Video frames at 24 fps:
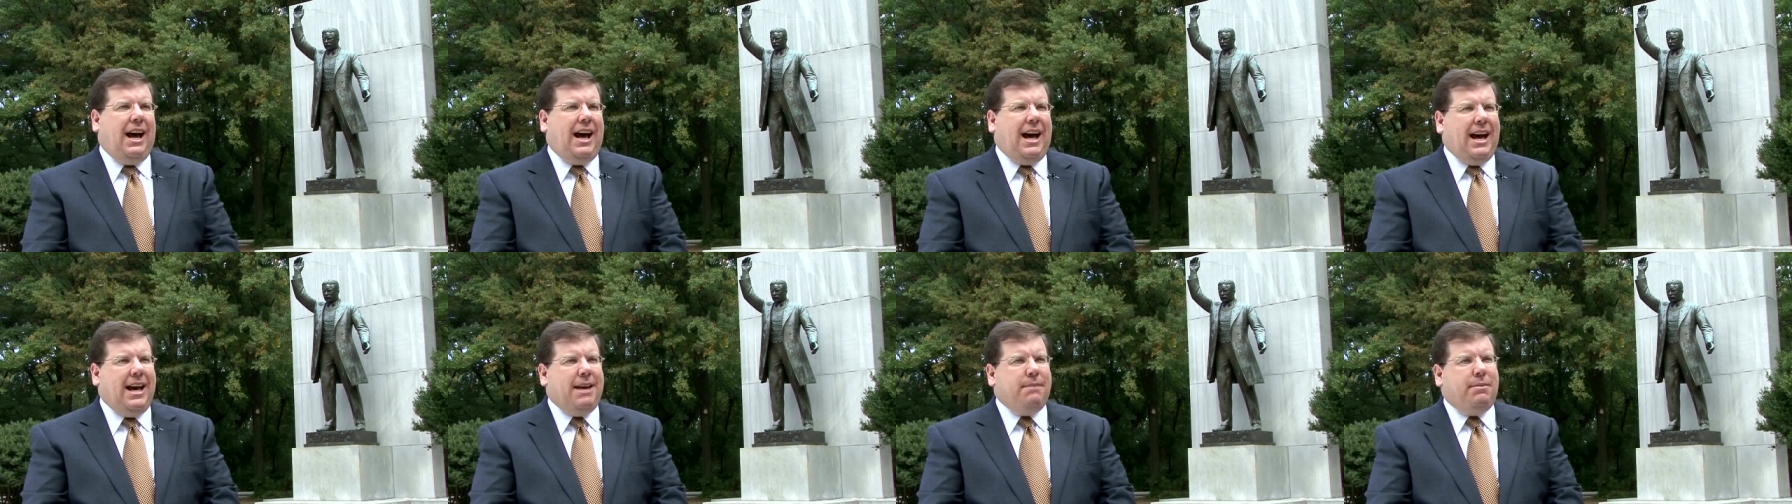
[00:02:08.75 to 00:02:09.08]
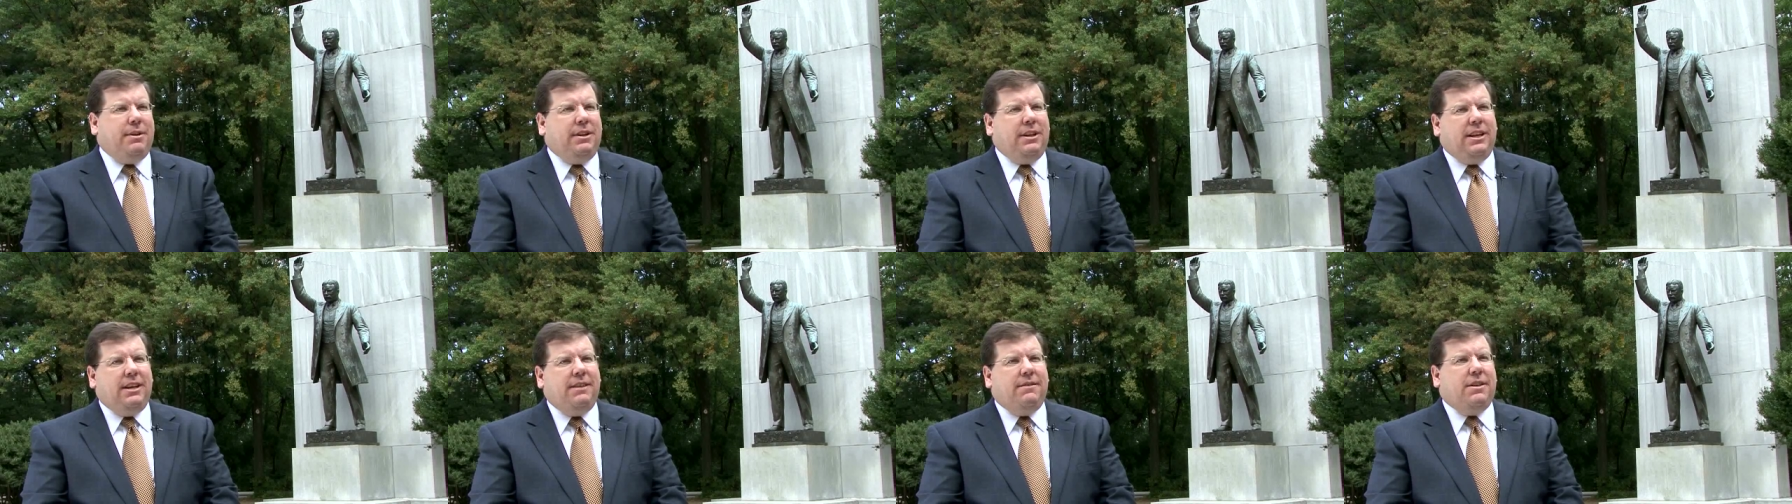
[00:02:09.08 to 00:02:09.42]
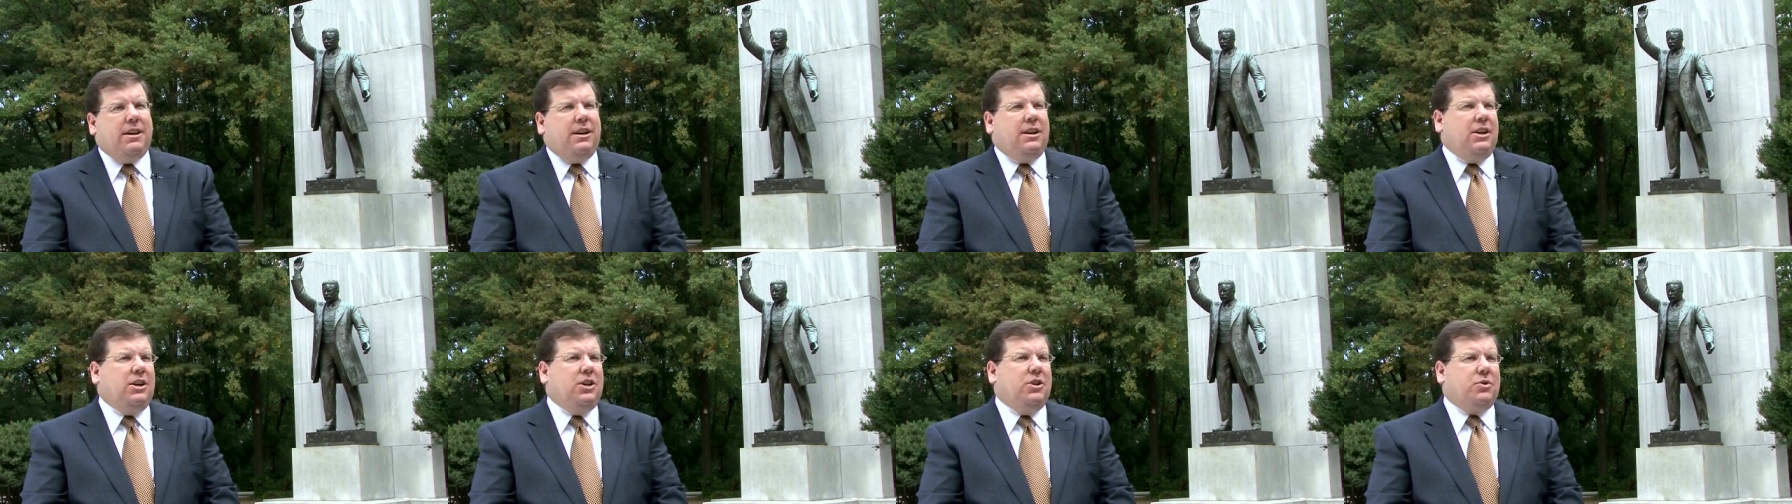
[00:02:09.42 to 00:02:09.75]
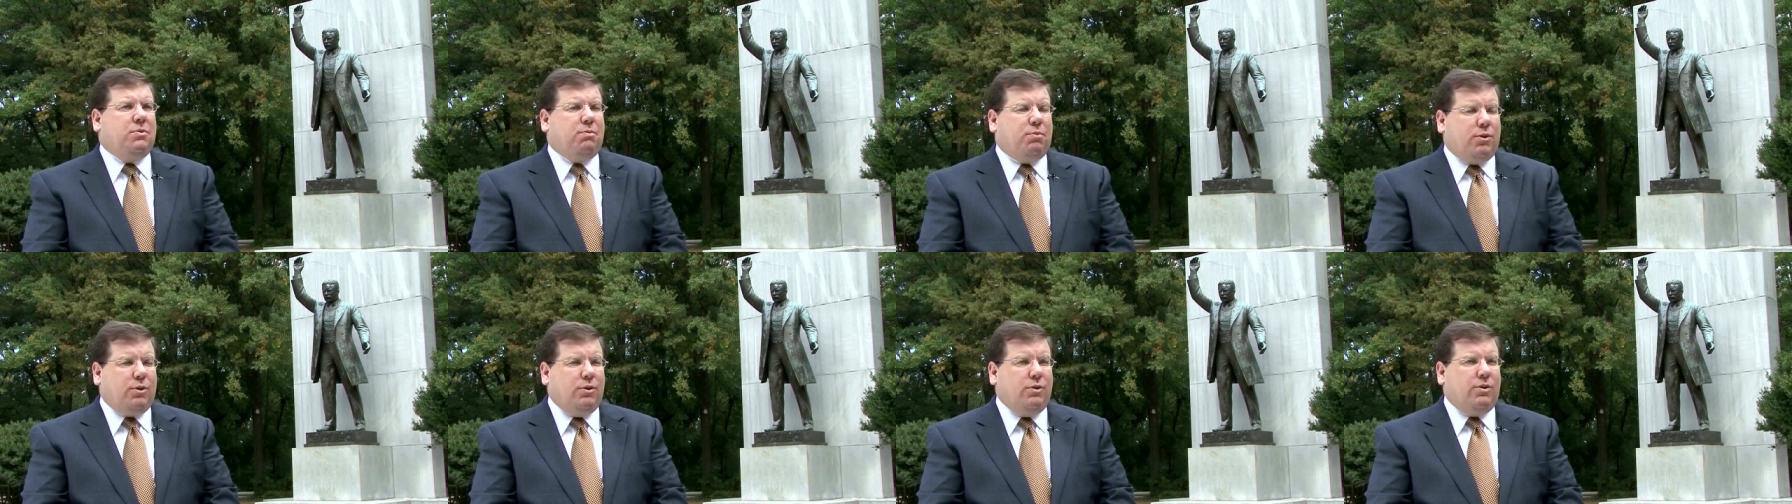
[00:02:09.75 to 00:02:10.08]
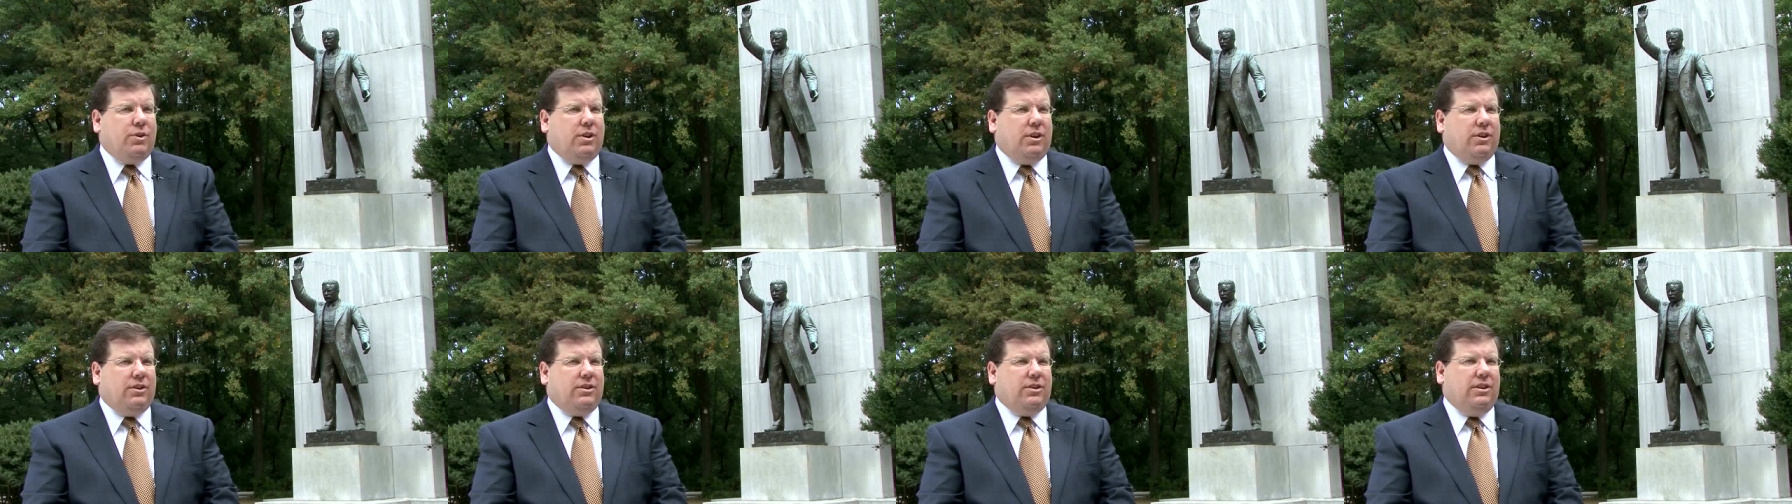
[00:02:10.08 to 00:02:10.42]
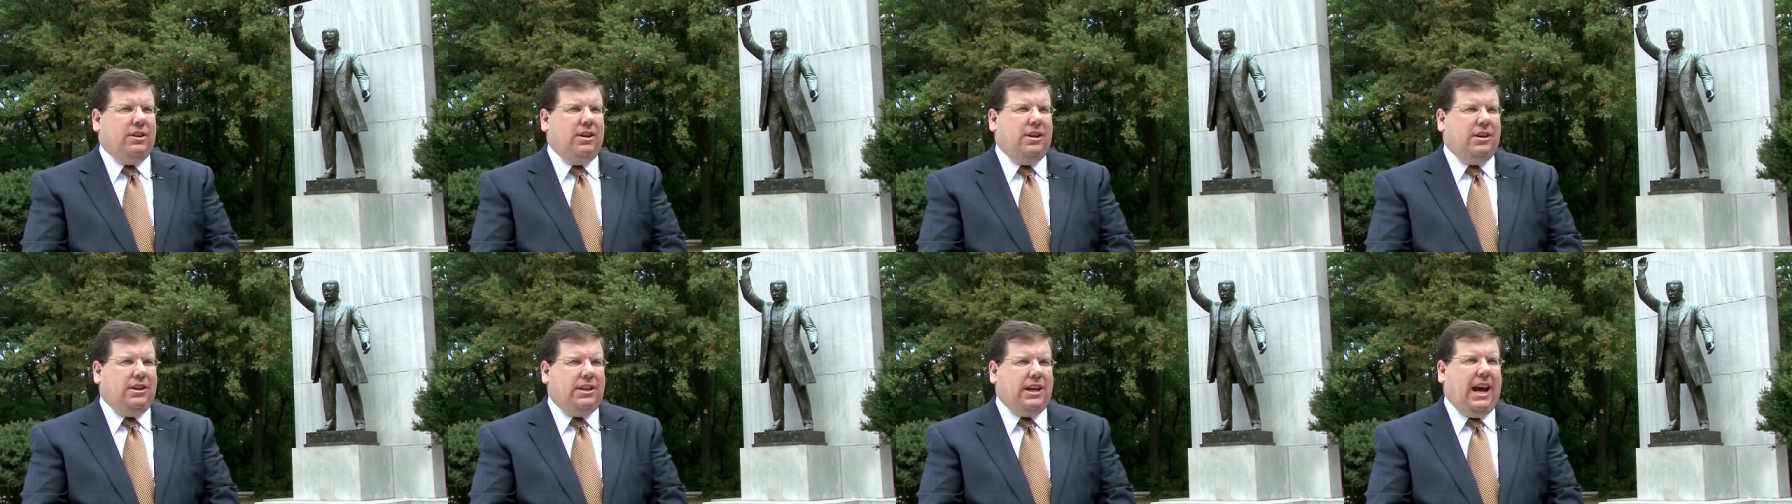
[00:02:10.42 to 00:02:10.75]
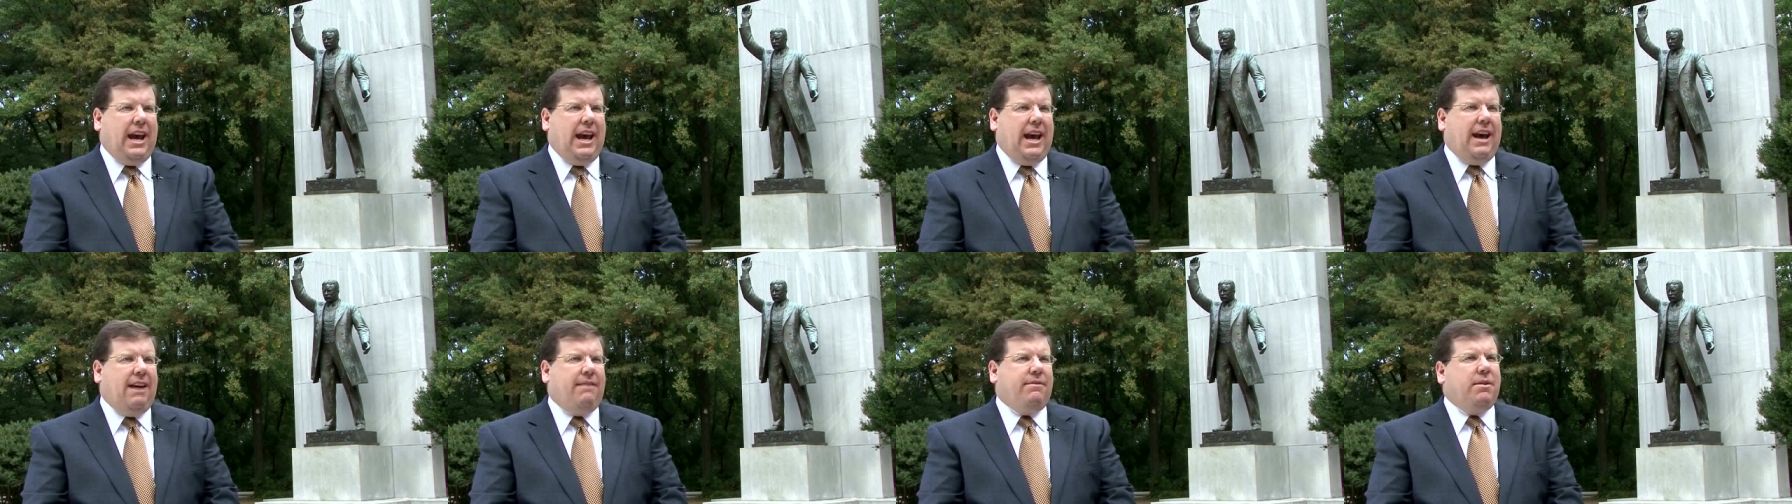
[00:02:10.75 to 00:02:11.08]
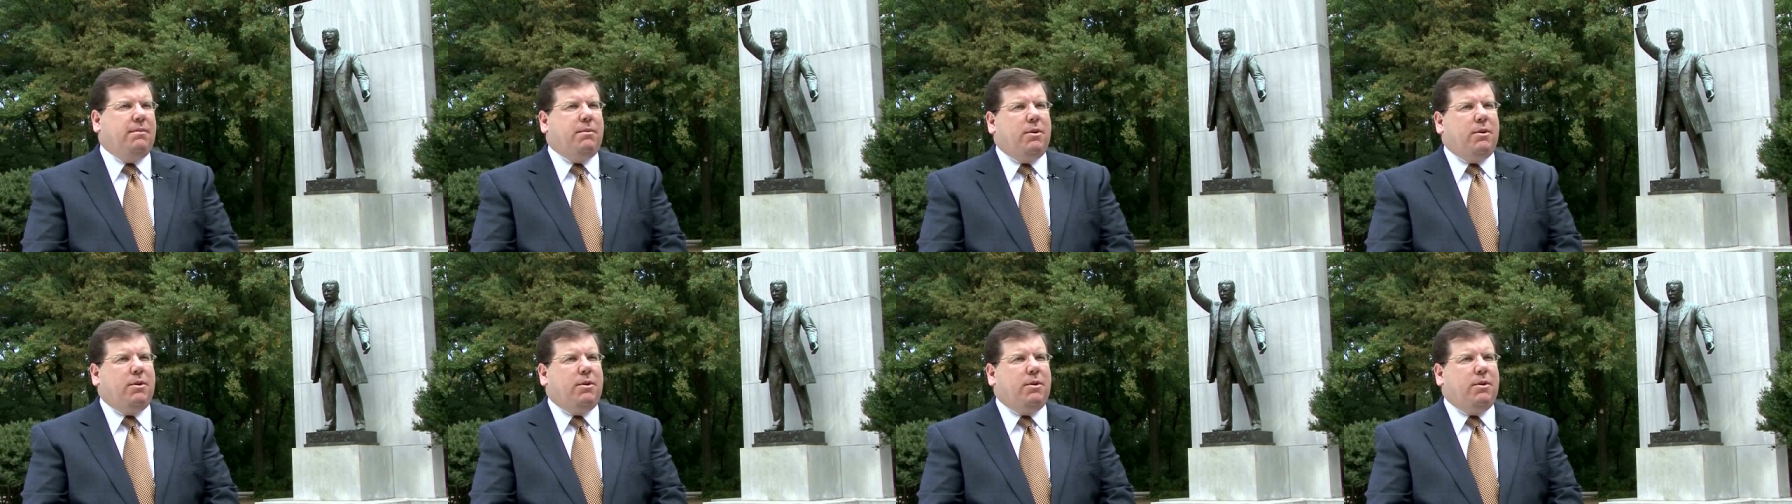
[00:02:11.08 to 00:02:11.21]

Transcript: I believe that it is prudent to have